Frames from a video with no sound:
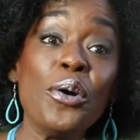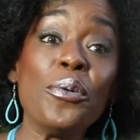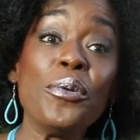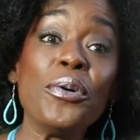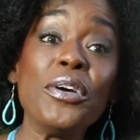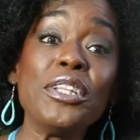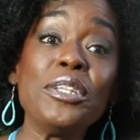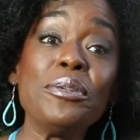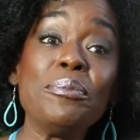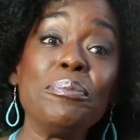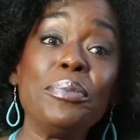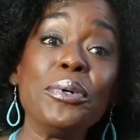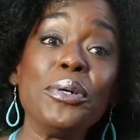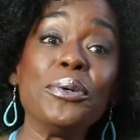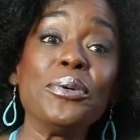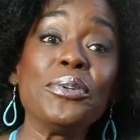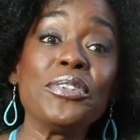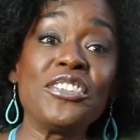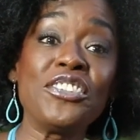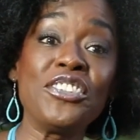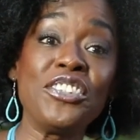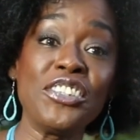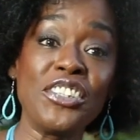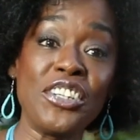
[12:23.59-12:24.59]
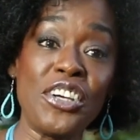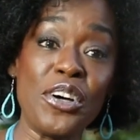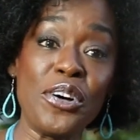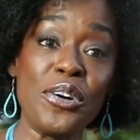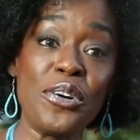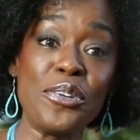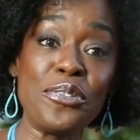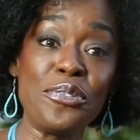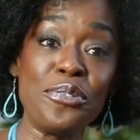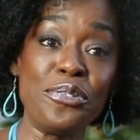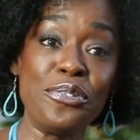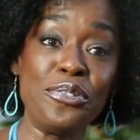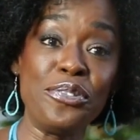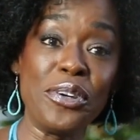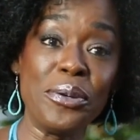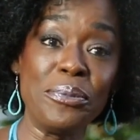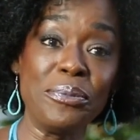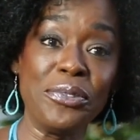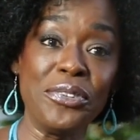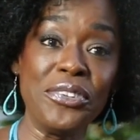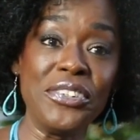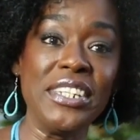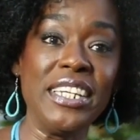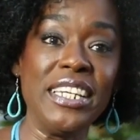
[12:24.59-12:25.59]
where the boat took off
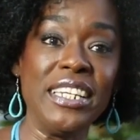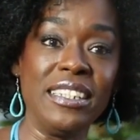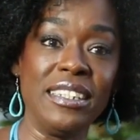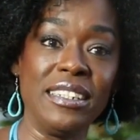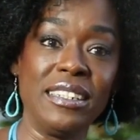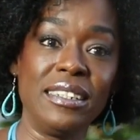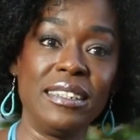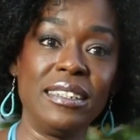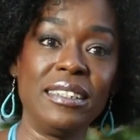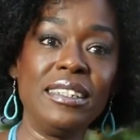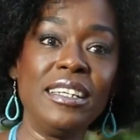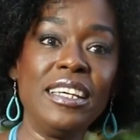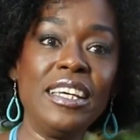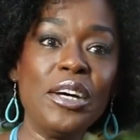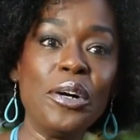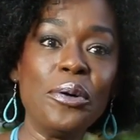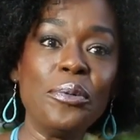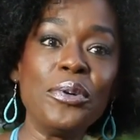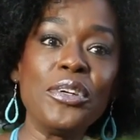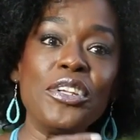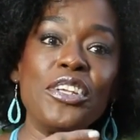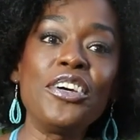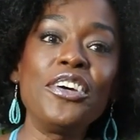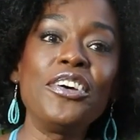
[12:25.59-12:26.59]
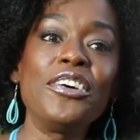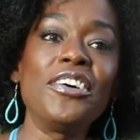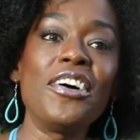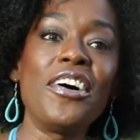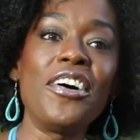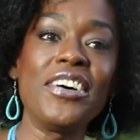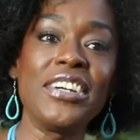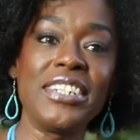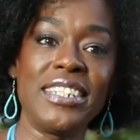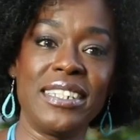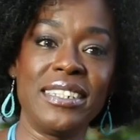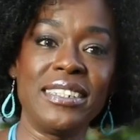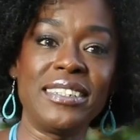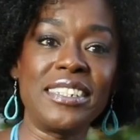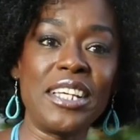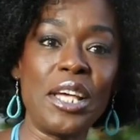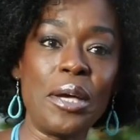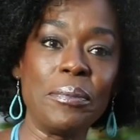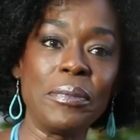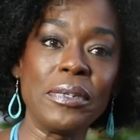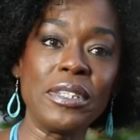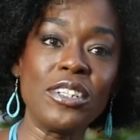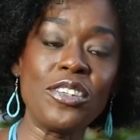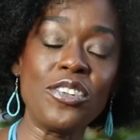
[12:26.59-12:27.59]
from Grenada with her on it,
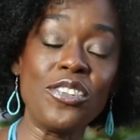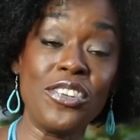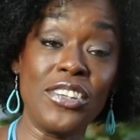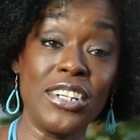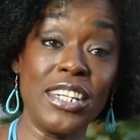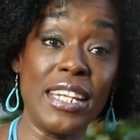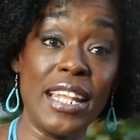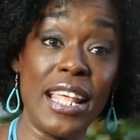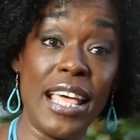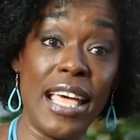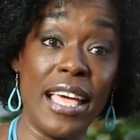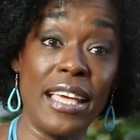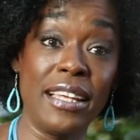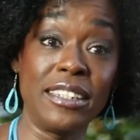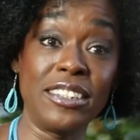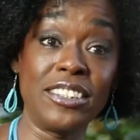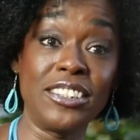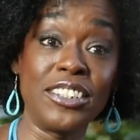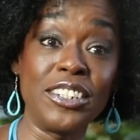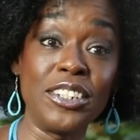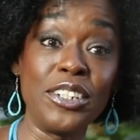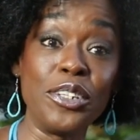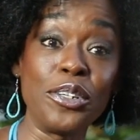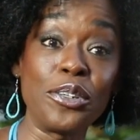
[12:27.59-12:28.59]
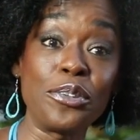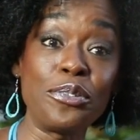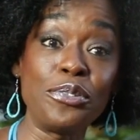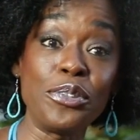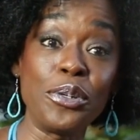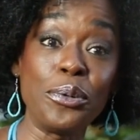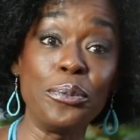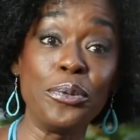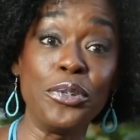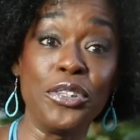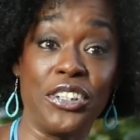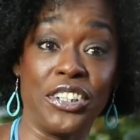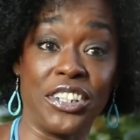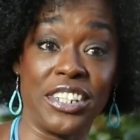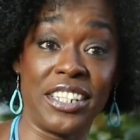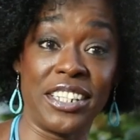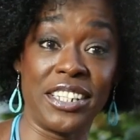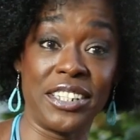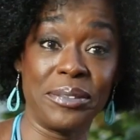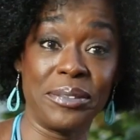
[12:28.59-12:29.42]
coming to Trinidad to look for work.